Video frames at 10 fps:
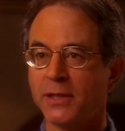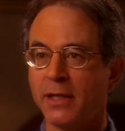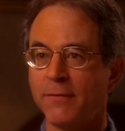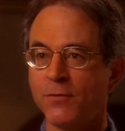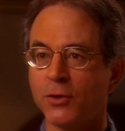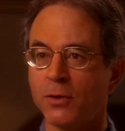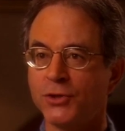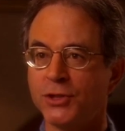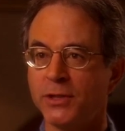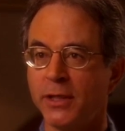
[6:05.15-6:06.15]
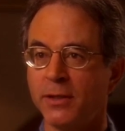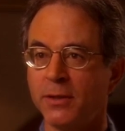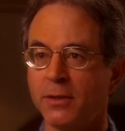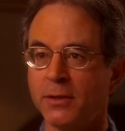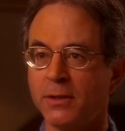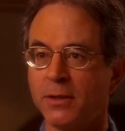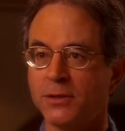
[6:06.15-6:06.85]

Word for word: and have negotiated the,